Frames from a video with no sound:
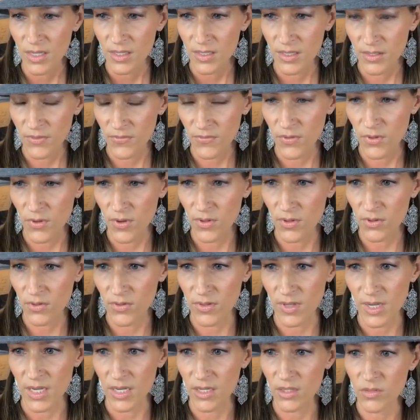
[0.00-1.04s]
A few other
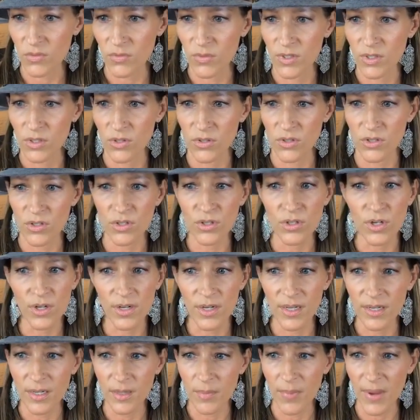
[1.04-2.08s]
things. Reduces
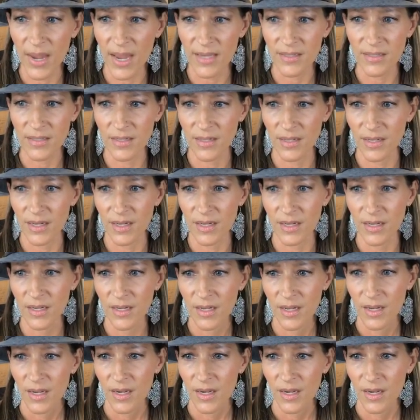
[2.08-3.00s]
learning capacity.